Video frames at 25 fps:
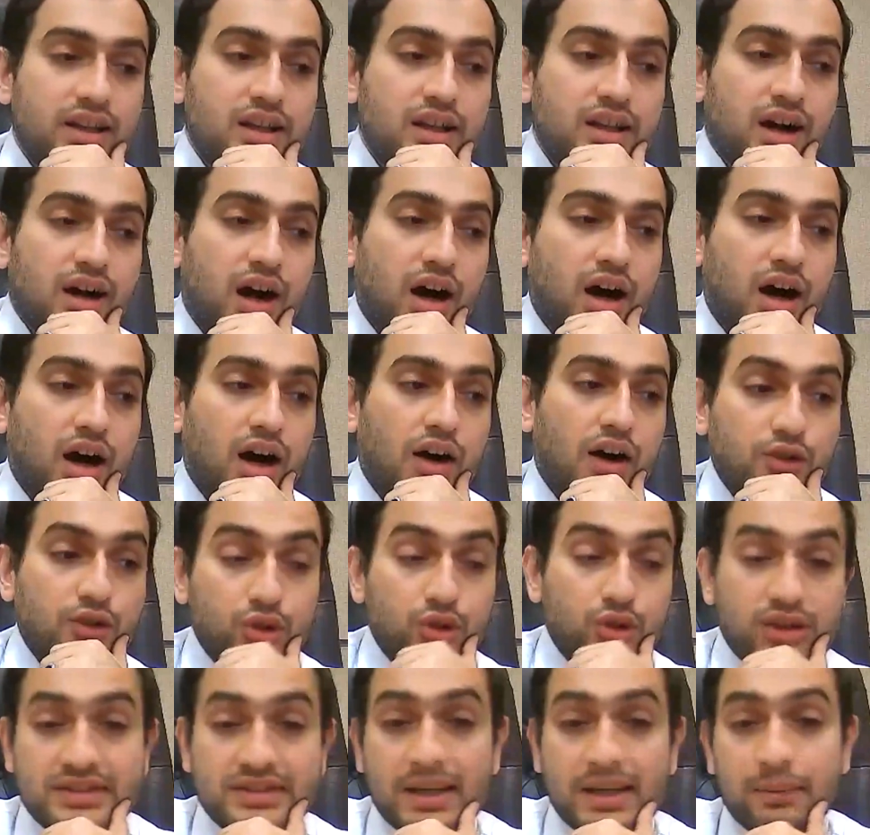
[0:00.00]
to
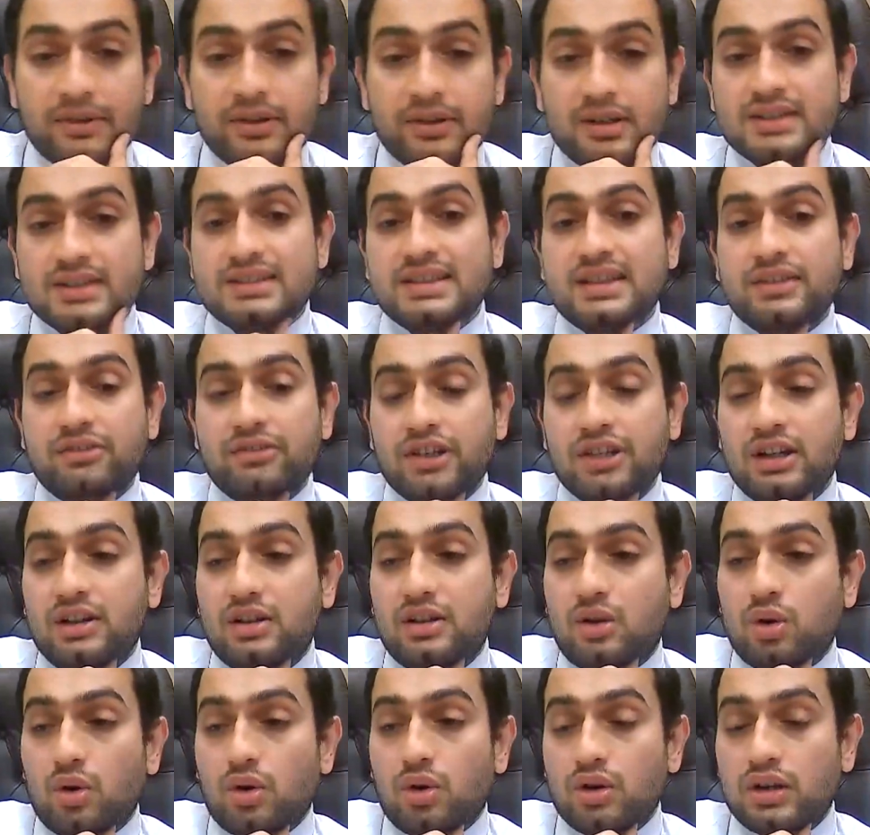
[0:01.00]
decide between a civil
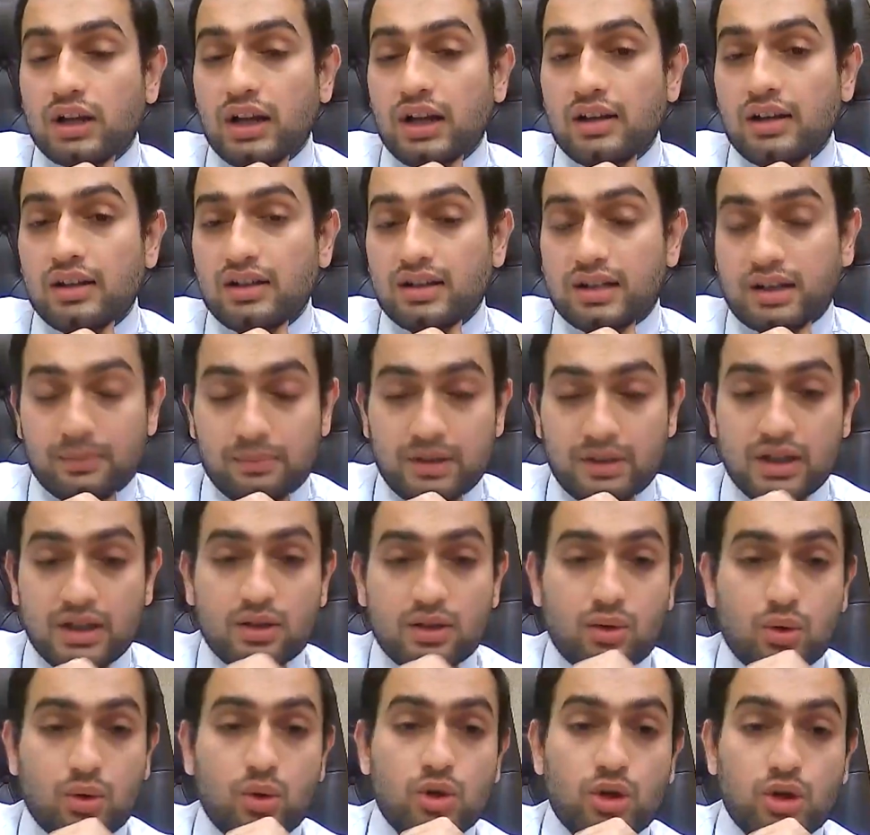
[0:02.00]
court and a criminal
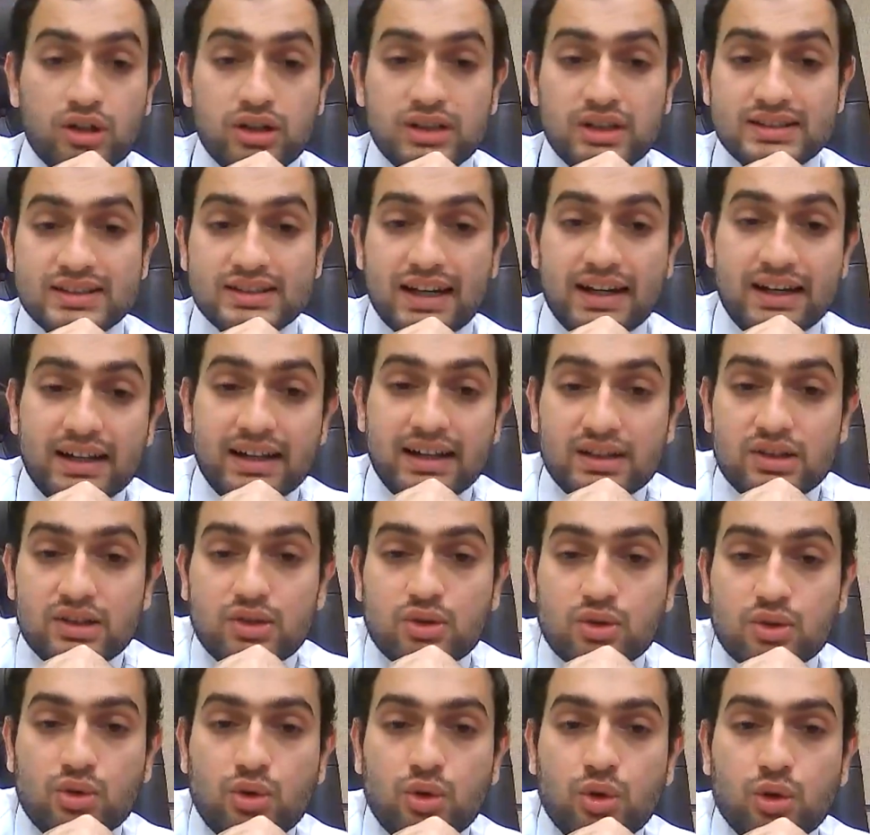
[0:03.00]
court, or deciding
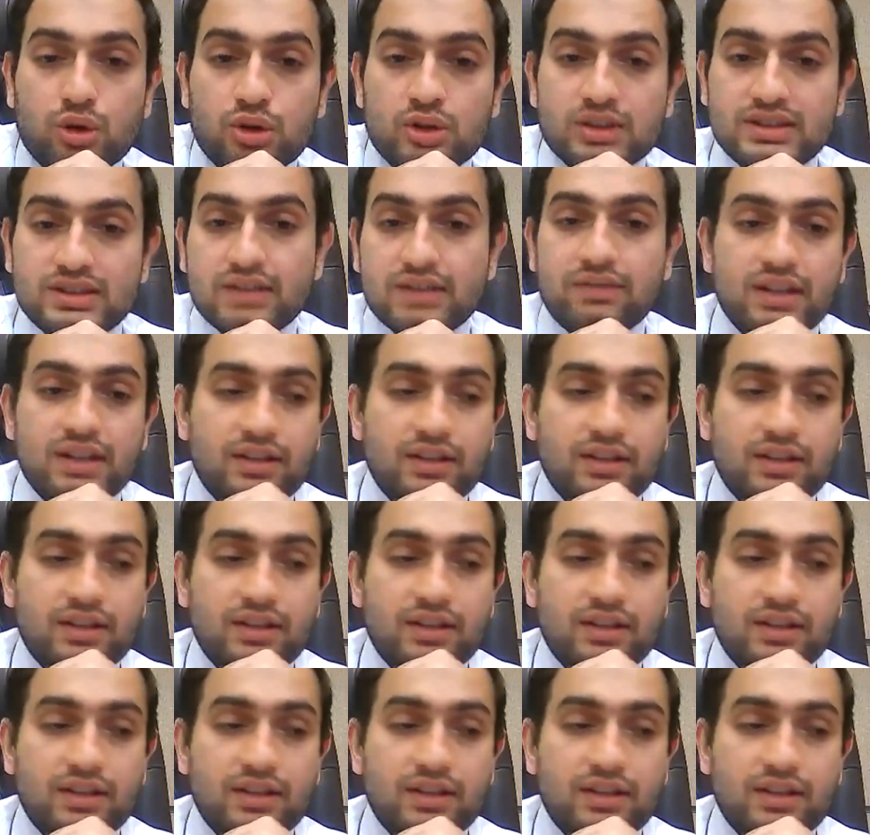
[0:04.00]
to go into civil